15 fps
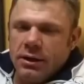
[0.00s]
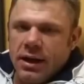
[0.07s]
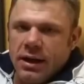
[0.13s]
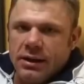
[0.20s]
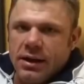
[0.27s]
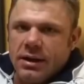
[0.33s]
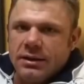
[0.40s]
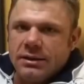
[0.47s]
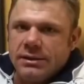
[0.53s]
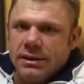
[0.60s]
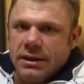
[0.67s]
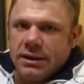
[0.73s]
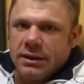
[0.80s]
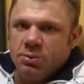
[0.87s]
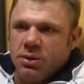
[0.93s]
kind of gotten
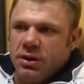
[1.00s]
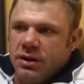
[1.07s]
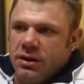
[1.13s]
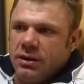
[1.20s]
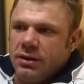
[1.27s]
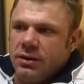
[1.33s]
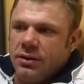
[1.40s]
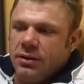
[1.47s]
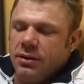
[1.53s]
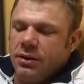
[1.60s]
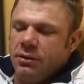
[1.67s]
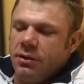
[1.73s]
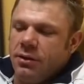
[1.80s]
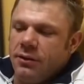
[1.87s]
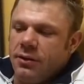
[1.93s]
sick, but
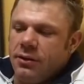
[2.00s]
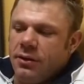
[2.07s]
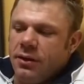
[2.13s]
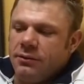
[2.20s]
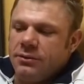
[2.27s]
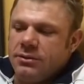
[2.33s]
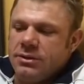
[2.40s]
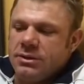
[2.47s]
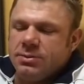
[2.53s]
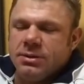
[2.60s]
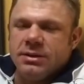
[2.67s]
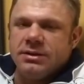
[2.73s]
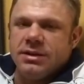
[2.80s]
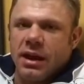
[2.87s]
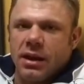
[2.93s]
I've just
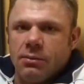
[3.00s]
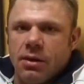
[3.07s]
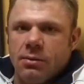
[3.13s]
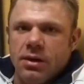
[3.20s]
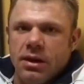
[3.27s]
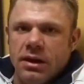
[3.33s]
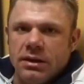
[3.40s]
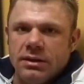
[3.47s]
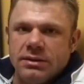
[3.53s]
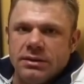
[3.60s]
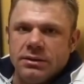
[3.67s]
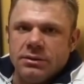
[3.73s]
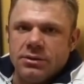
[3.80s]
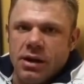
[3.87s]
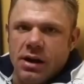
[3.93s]
been taking my meds
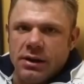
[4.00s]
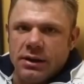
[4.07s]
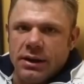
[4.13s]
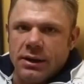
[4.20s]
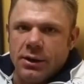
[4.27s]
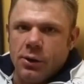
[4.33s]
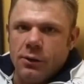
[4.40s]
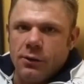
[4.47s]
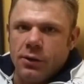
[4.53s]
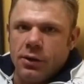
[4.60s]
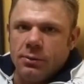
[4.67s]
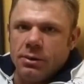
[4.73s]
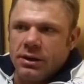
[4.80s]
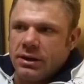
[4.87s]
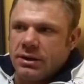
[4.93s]
and trying to get over
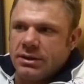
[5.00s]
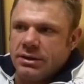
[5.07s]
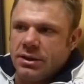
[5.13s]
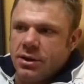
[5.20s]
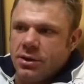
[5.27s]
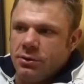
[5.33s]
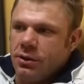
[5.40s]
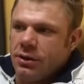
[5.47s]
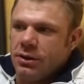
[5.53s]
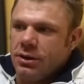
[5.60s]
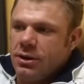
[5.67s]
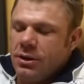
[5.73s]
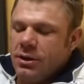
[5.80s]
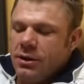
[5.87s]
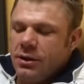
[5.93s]
it because I know
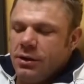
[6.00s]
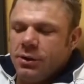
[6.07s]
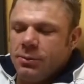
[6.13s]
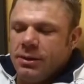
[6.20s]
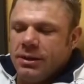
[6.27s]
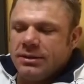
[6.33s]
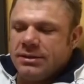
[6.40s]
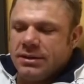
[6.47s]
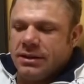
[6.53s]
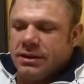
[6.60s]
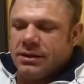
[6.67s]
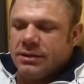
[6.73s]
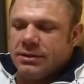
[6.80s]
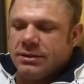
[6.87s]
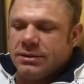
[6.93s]
that being sick
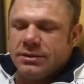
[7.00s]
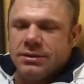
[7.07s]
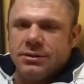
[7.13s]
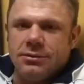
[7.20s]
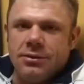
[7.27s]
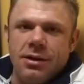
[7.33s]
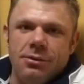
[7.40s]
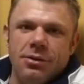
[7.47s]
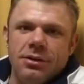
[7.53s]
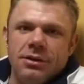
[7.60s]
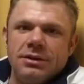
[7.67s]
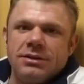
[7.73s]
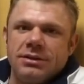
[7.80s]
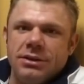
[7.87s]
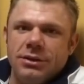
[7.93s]
is not really an
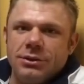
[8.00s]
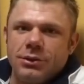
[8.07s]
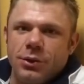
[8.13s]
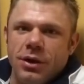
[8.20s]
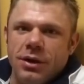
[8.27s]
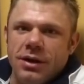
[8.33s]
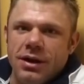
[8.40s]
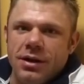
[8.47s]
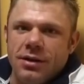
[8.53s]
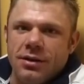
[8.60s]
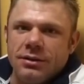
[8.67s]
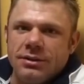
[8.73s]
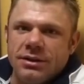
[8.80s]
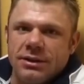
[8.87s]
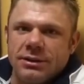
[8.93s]
excuse right now.
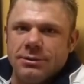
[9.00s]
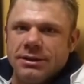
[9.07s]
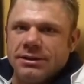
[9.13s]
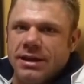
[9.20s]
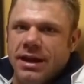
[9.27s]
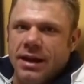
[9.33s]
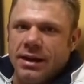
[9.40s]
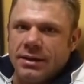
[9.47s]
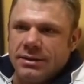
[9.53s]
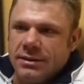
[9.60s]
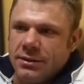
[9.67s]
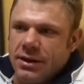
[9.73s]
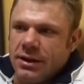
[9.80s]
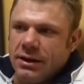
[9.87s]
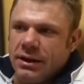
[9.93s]
At 6 weeks out, I still
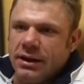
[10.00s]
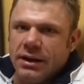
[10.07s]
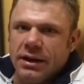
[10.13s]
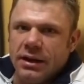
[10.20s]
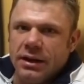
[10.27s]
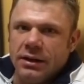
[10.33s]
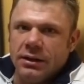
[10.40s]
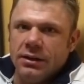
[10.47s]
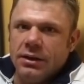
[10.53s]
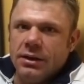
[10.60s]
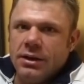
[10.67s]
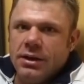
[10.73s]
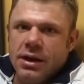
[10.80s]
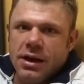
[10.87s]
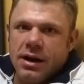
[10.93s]
got to get in and
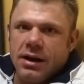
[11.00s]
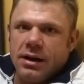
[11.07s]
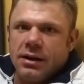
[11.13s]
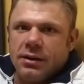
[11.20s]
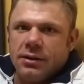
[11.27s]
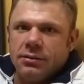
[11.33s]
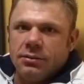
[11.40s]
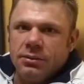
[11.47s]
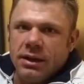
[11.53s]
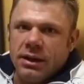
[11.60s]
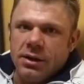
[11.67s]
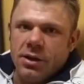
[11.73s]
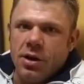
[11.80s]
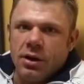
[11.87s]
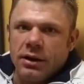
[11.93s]
gotta get
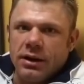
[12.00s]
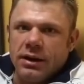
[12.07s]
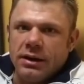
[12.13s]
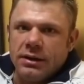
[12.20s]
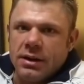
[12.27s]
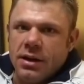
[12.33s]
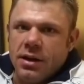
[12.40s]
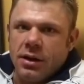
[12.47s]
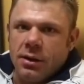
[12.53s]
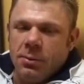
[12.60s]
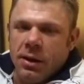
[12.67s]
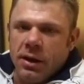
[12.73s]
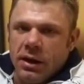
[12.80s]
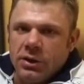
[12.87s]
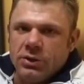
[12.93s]
it on, get it done. I
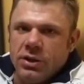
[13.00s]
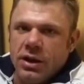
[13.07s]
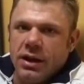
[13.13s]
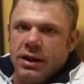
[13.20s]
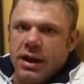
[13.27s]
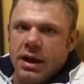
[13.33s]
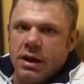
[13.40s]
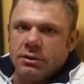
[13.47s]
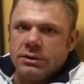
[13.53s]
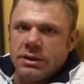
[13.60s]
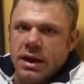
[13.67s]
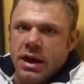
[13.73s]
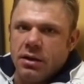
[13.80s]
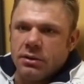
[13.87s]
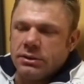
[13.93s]
mean, each day counts
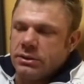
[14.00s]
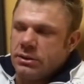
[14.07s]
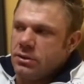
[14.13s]
now.